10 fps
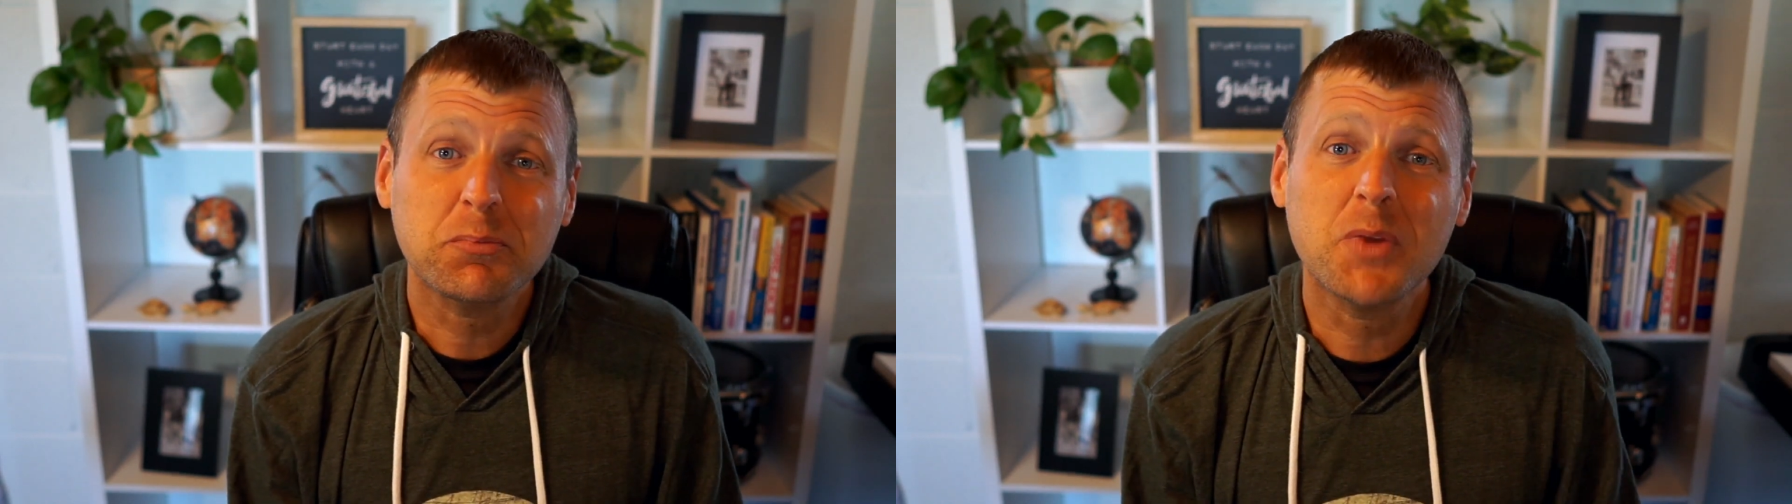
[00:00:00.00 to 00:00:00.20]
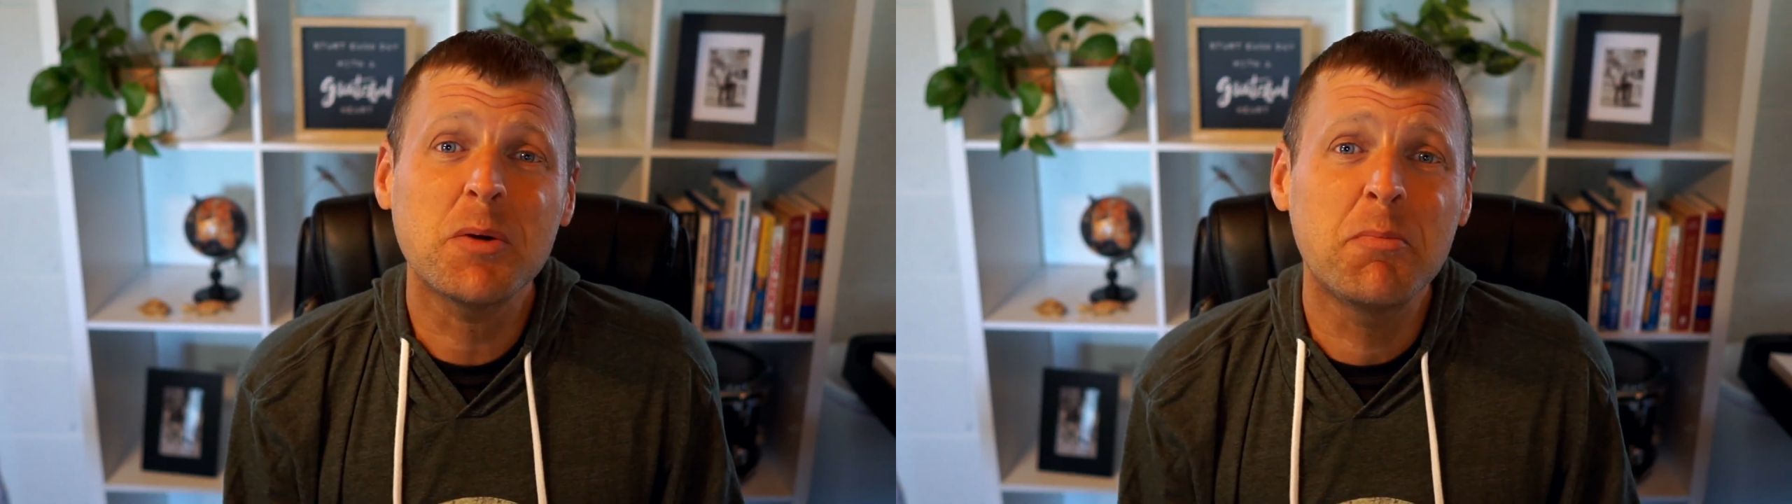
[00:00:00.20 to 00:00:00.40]

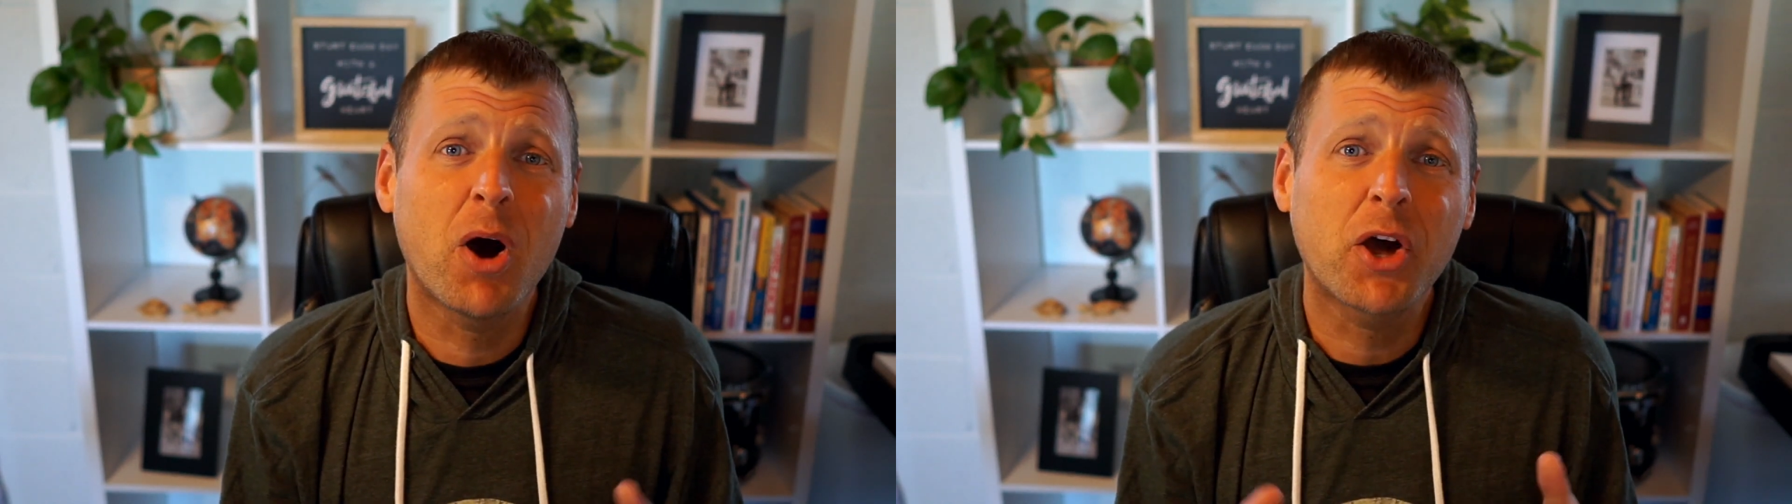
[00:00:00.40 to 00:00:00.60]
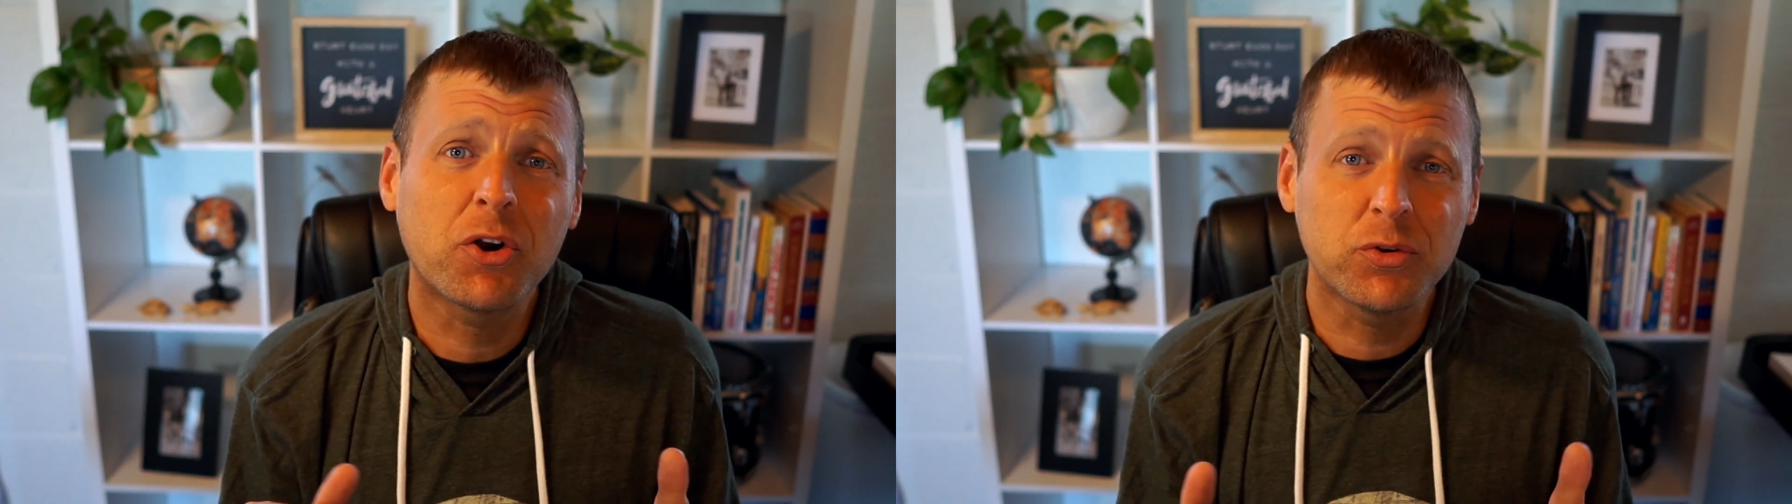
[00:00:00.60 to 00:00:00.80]

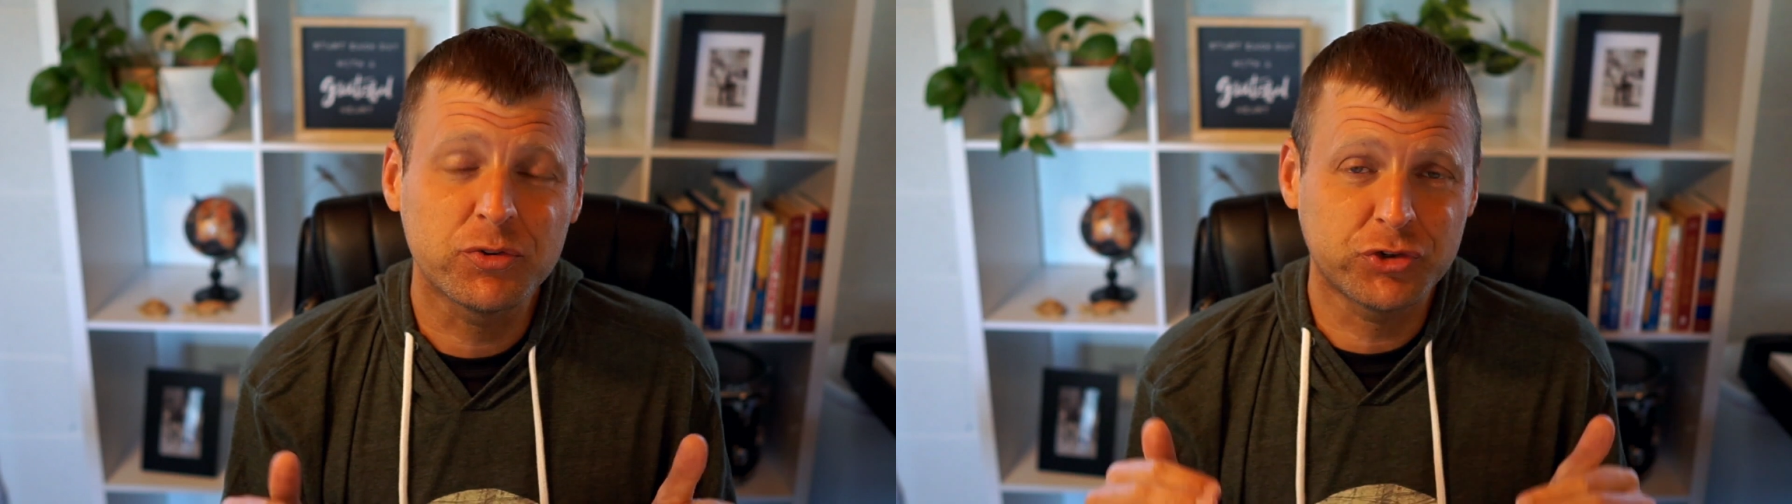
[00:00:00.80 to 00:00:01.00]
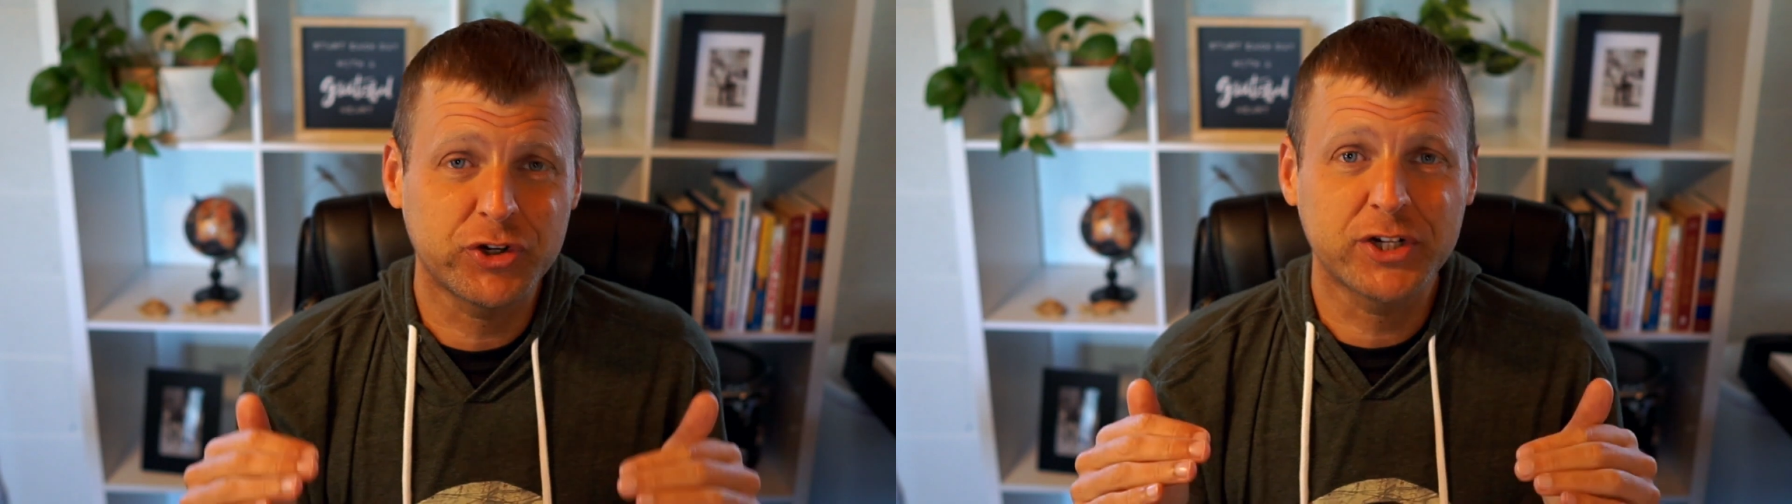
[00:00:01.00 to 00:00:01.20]
model
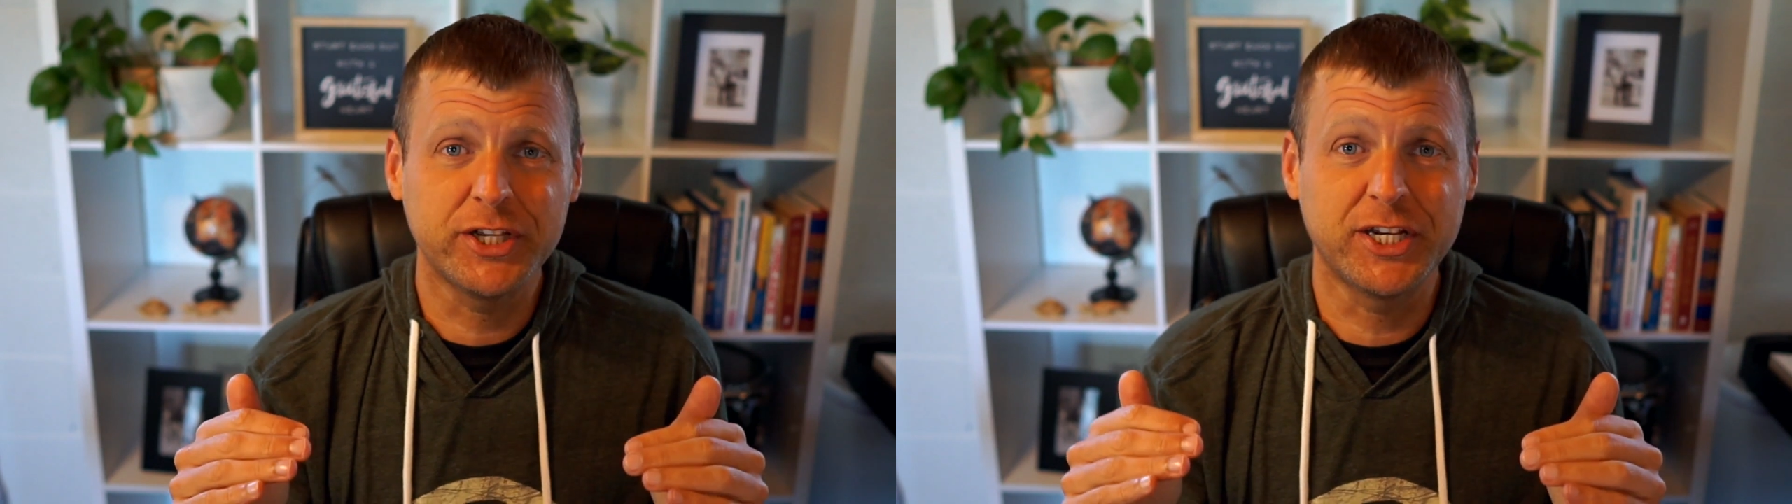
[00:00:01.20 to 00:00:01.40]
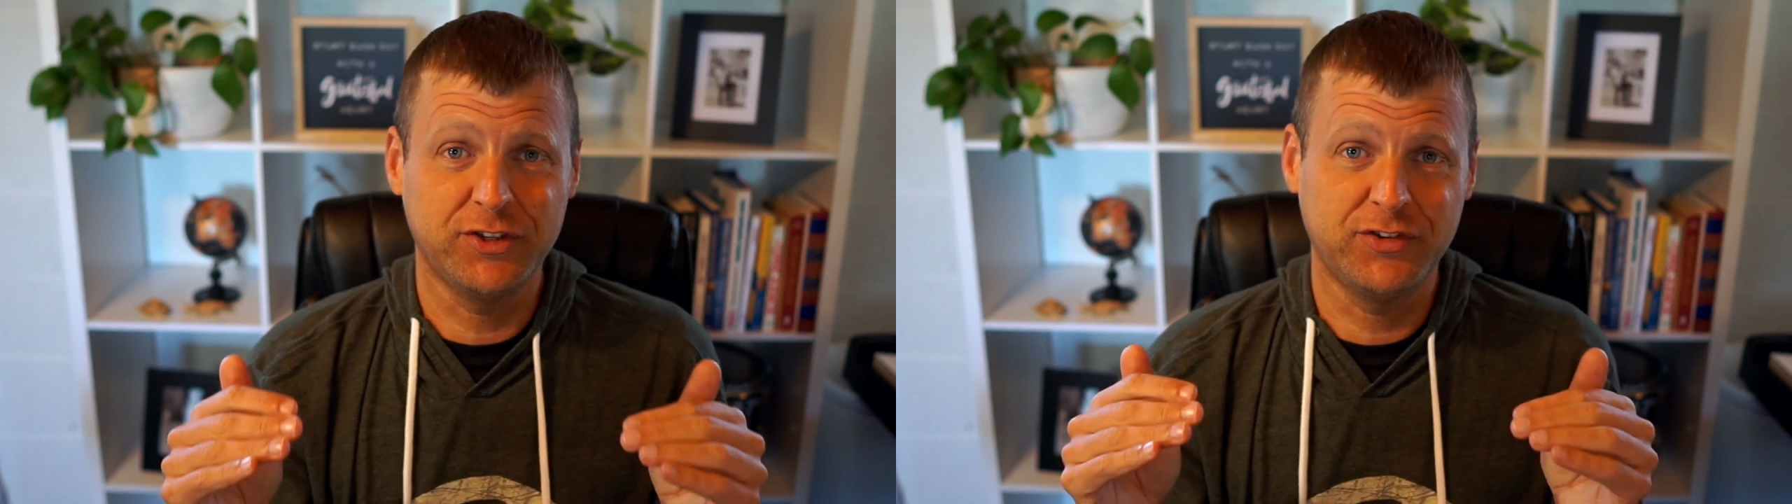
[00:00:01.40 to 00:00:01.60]
strictly
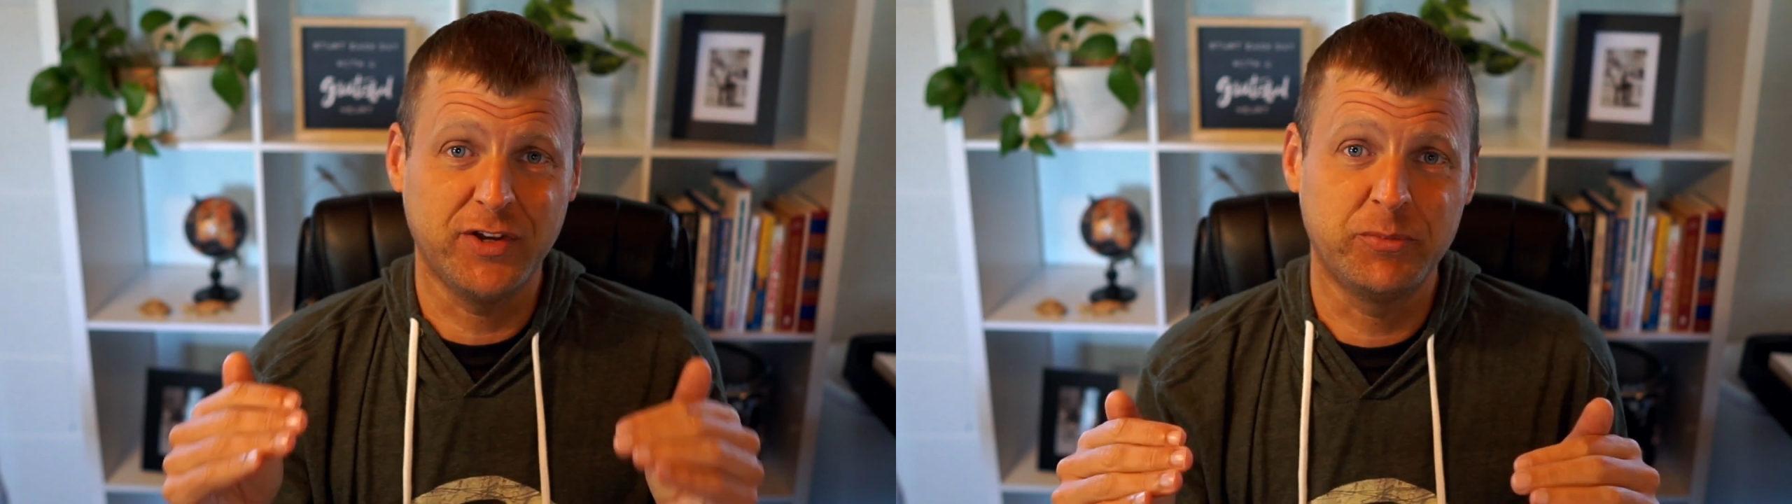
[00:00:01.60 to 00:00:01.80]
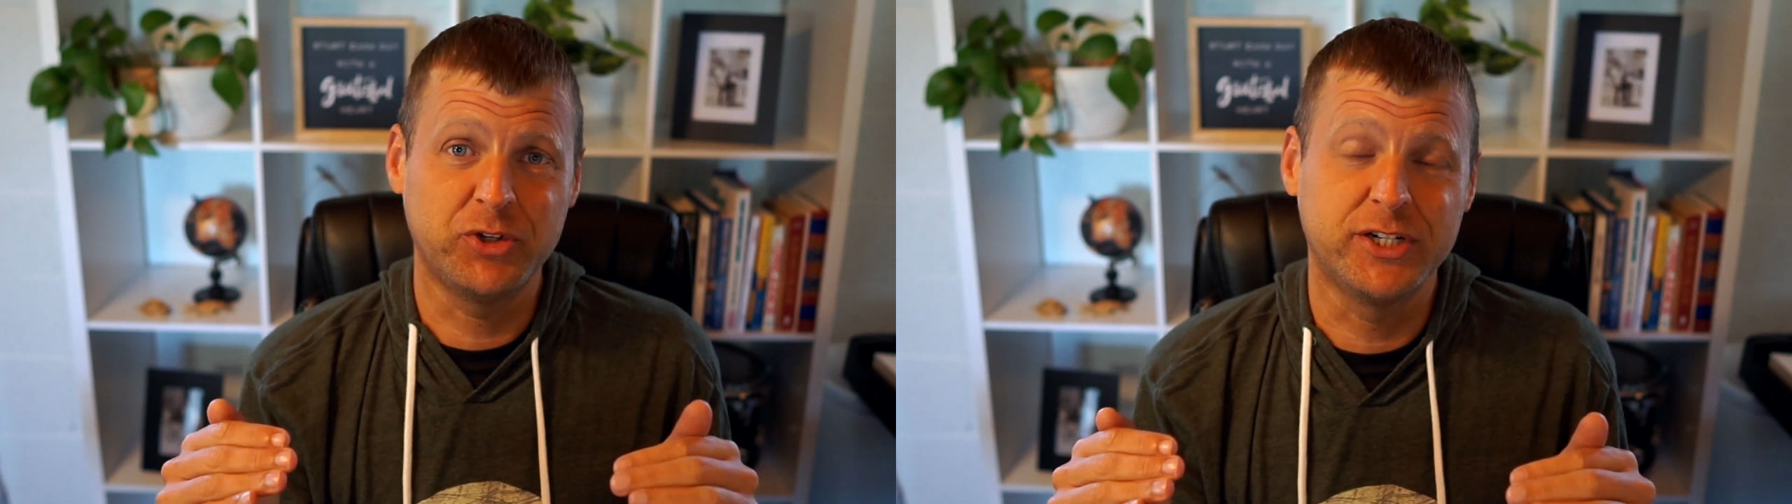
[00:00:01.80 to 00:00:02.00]

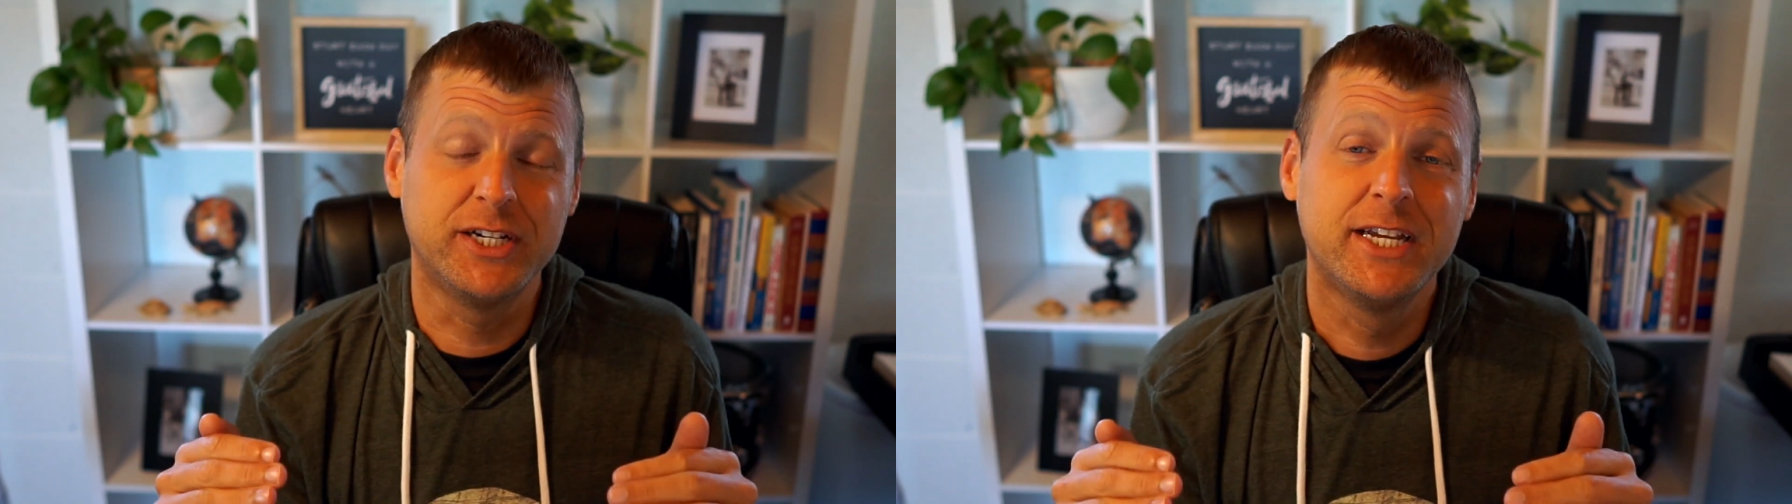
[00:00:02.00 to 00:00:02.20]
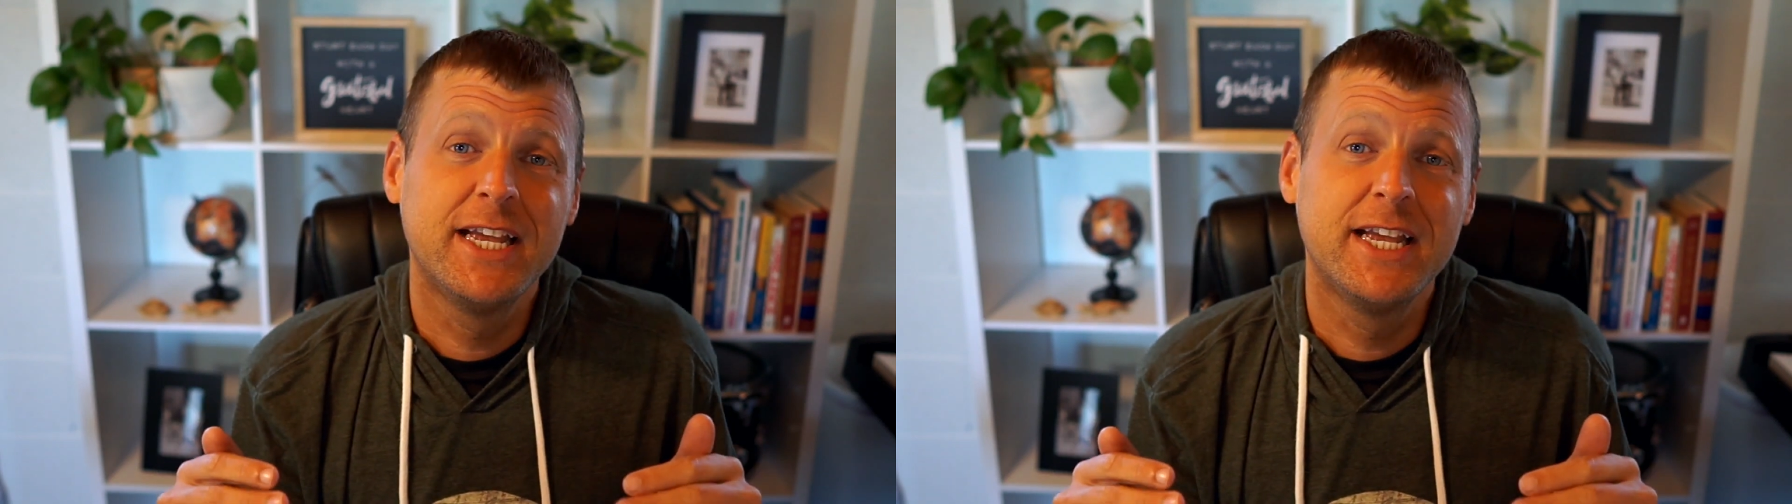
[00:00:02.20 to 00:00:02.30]
consumption,